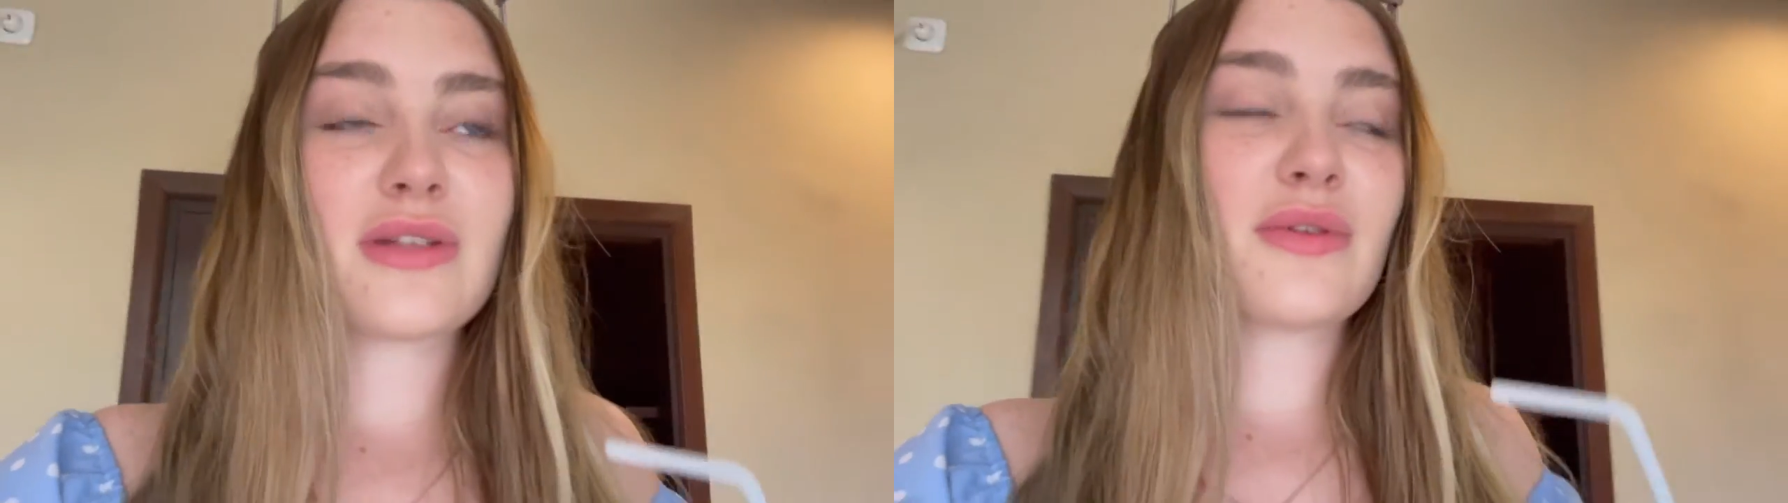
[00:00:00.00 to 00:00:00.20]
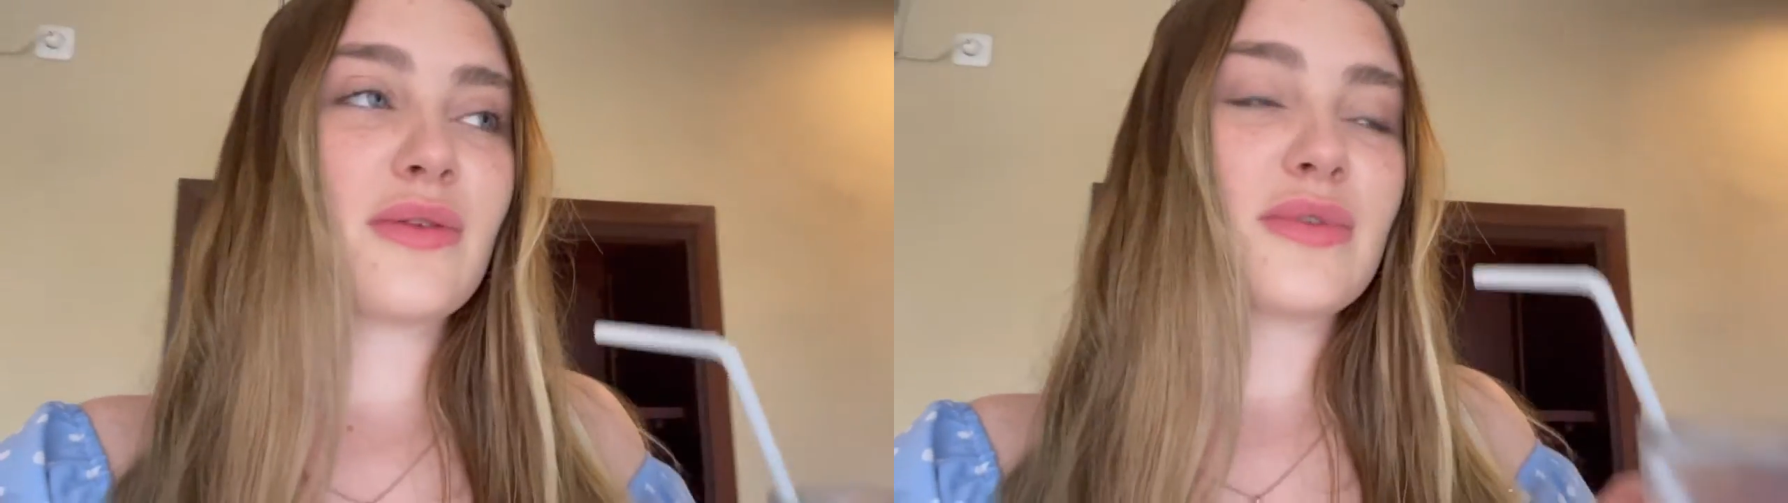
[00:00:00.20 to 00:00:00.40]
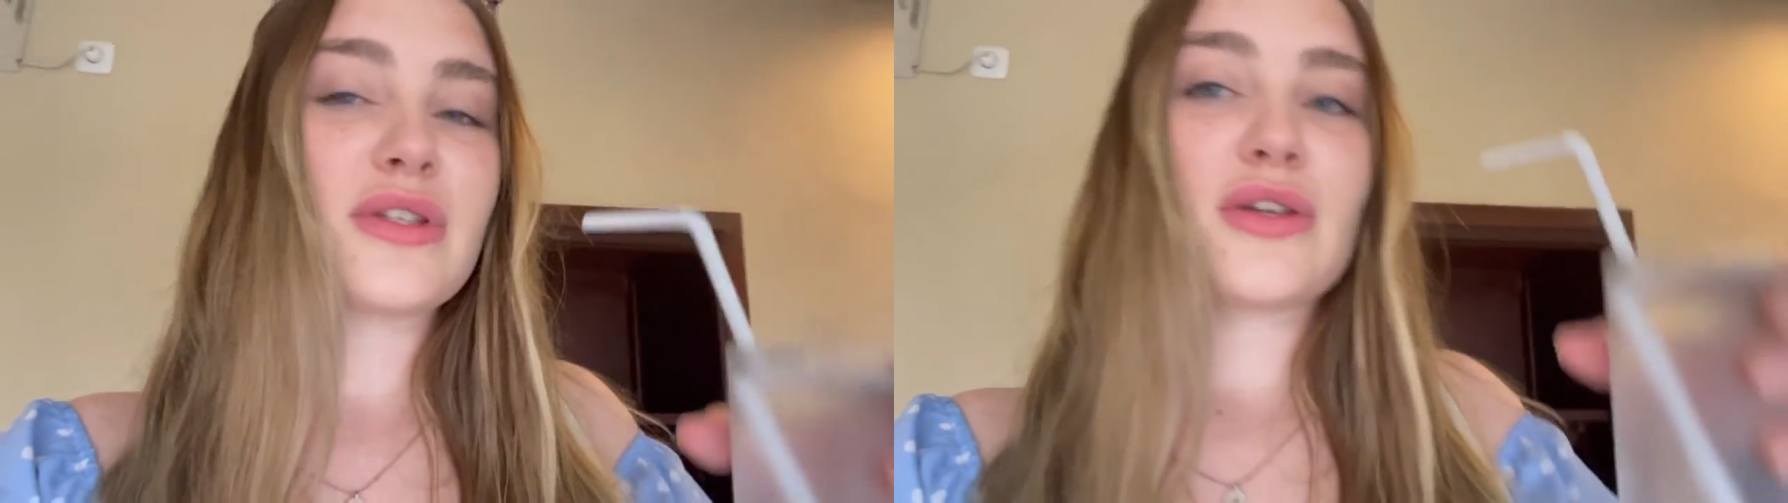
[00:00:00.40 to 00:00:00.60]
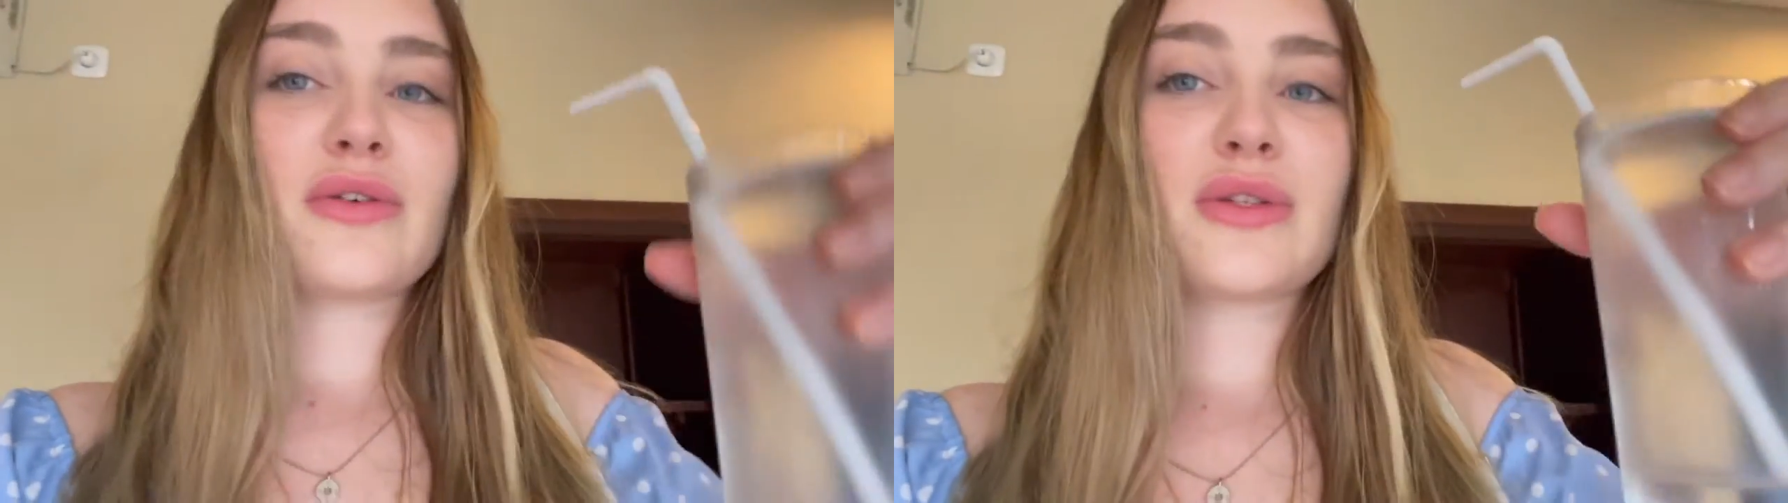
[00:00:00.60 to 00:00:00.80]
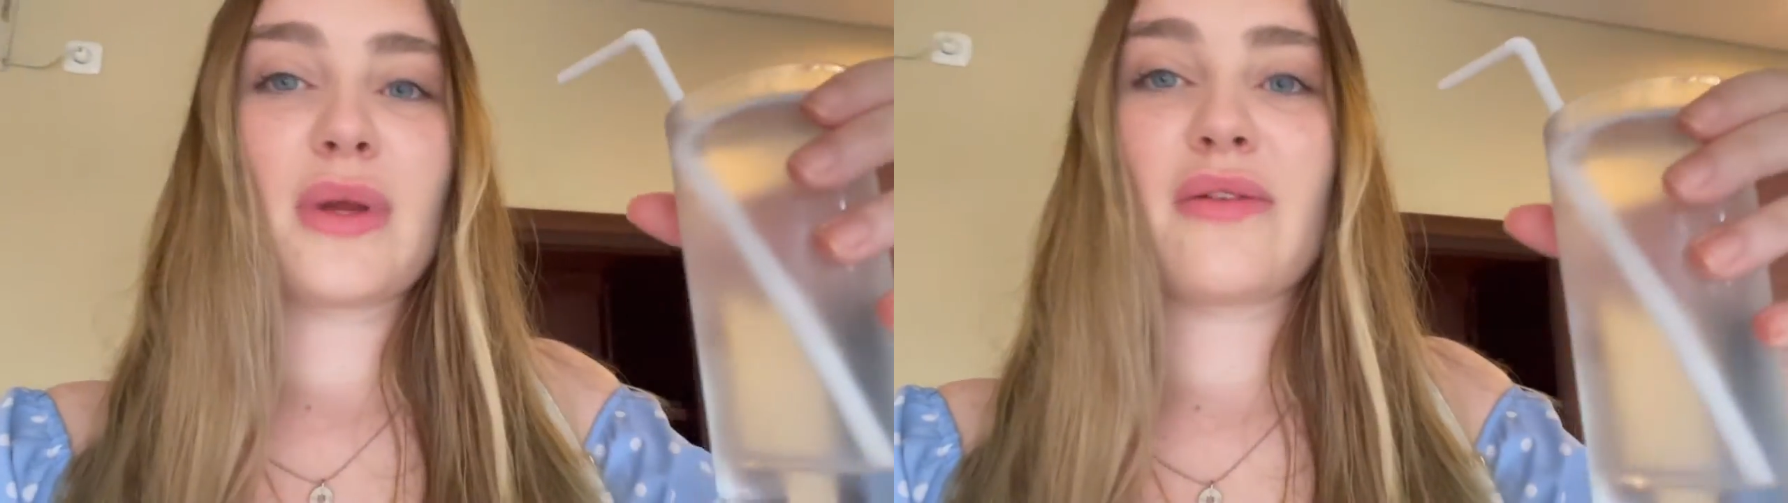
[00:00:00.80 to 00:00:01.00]
It was so
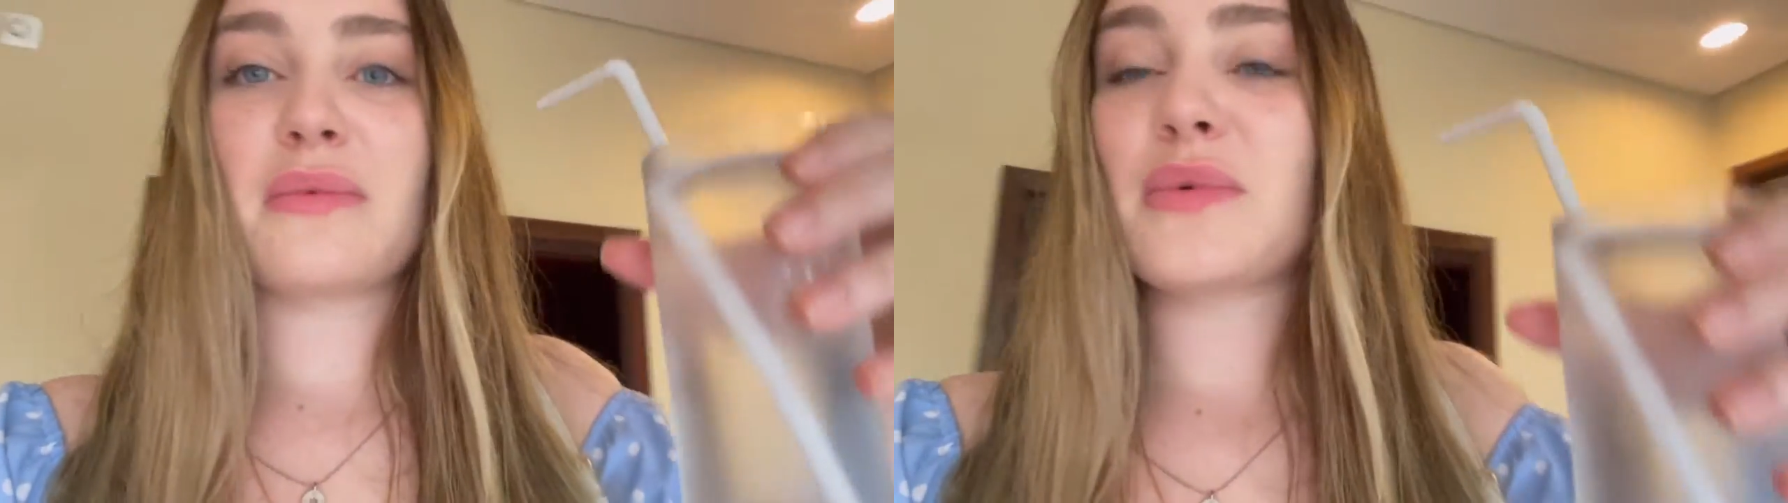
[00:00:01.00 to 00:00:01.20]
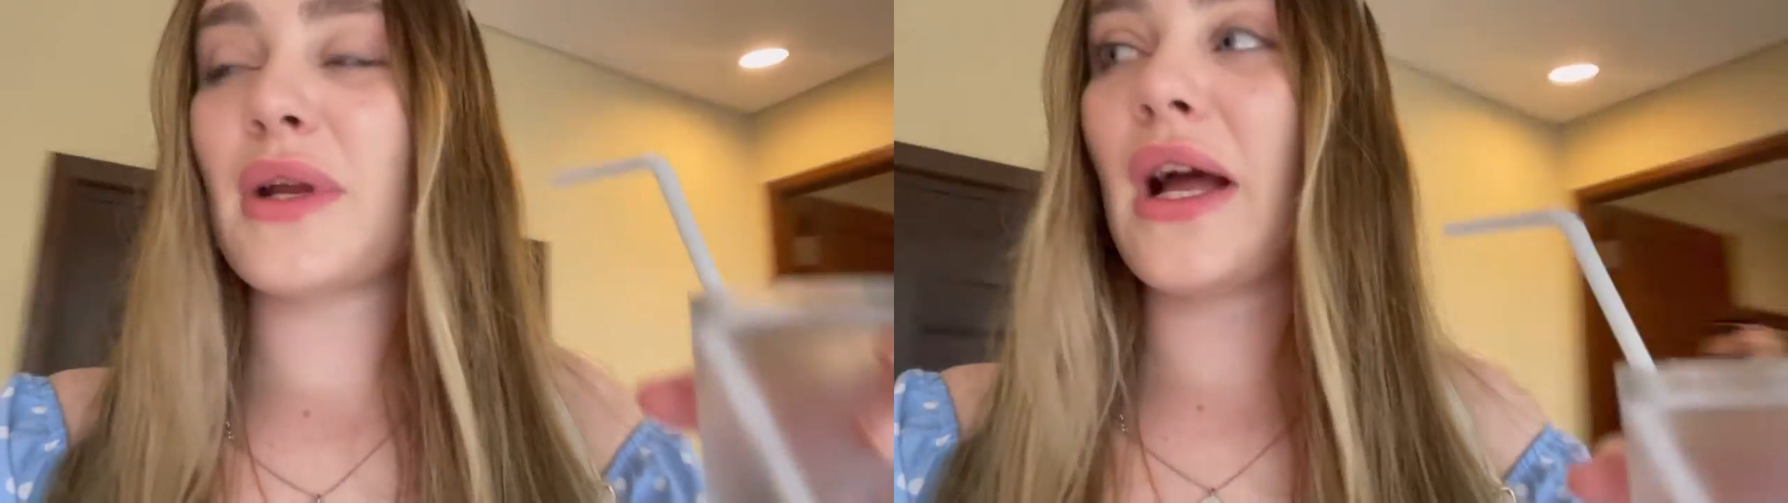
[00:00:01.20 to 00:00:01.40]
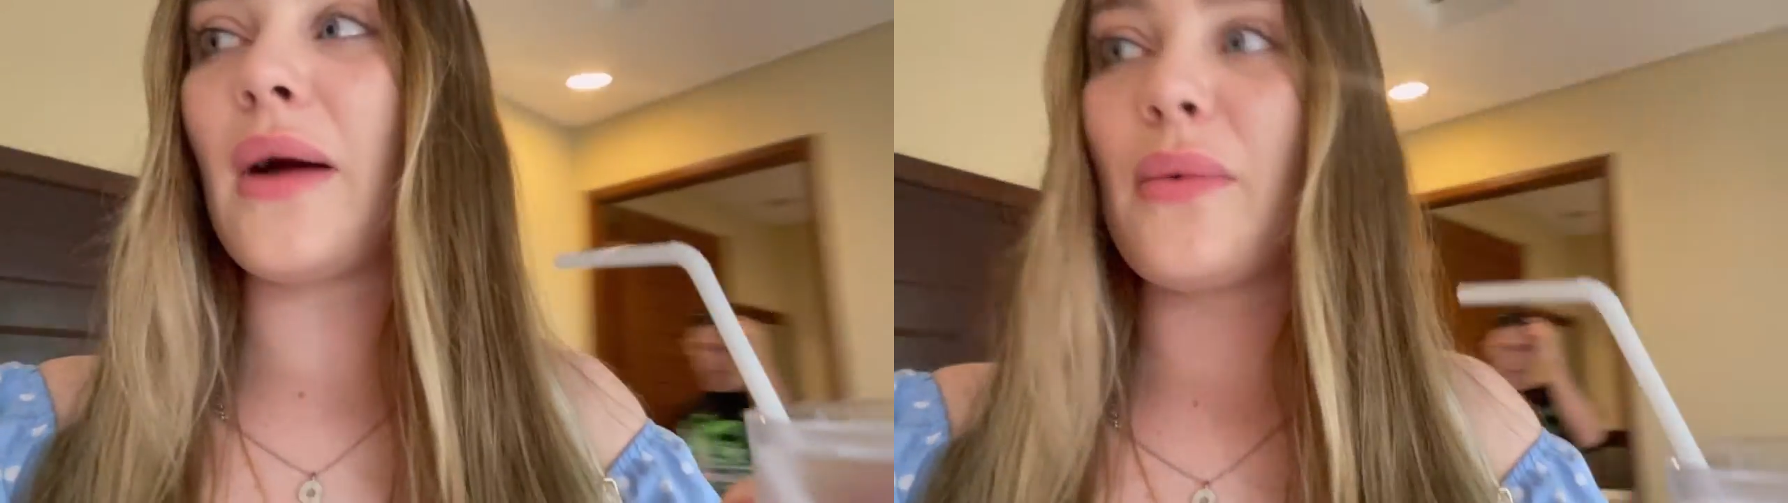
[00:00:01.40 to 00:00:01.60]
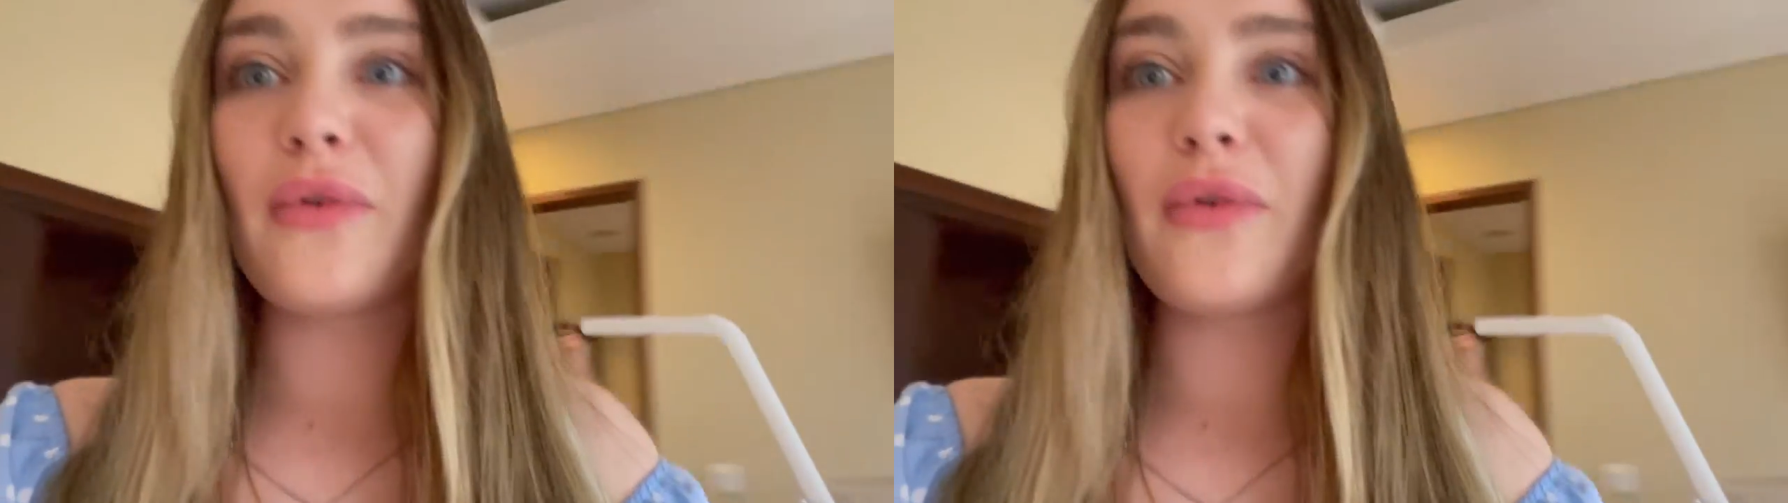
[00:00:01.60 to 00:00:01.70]
sweet of them to bring it up.